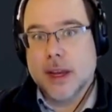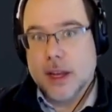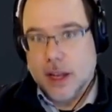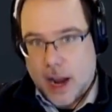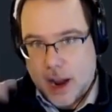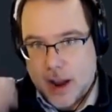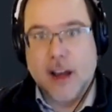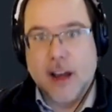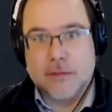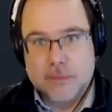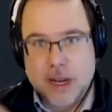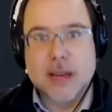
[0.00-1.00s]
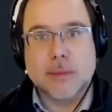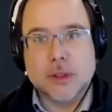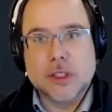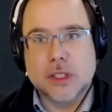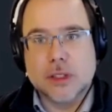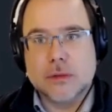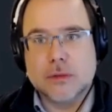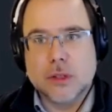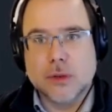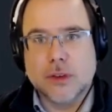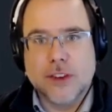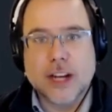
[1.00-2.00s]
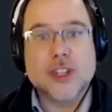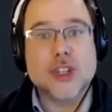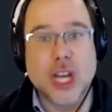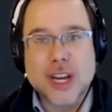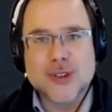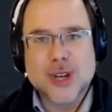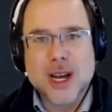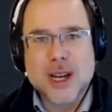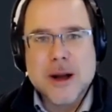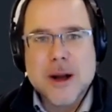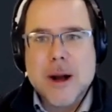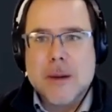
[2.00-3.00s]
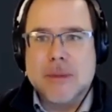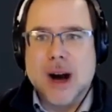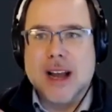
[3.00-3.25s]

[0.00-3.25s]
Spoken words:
I've been able to affect change on, but